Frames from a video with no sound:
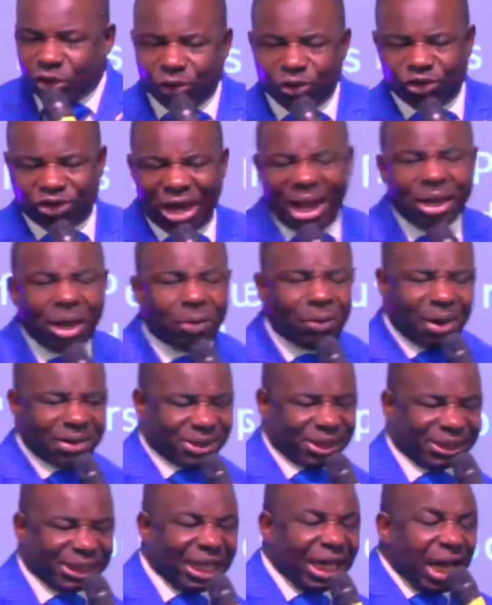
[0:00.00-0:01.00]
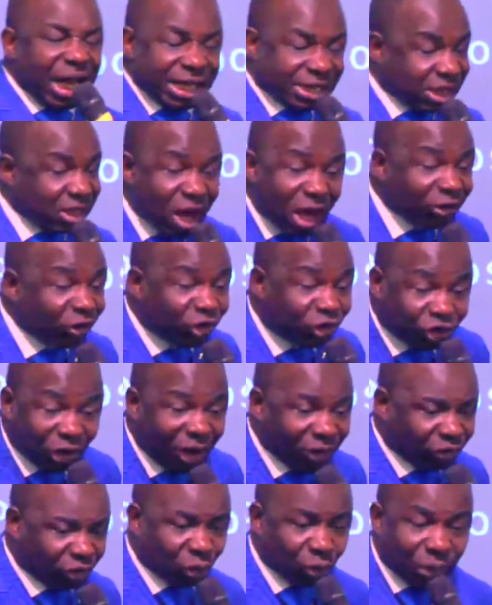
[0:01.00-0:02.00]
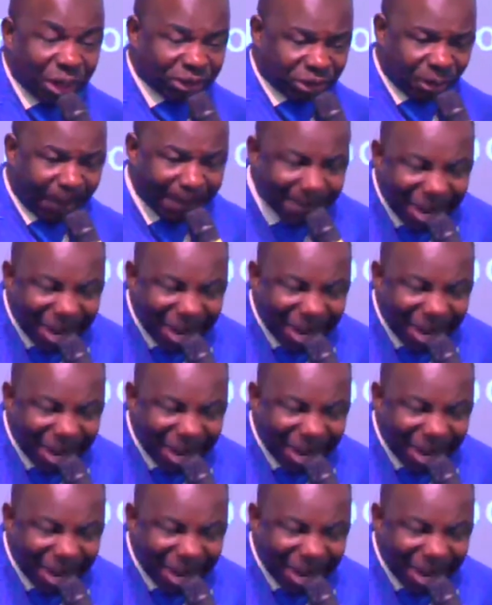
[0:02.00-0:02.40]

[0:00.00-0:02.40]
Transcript: So generosity is not just with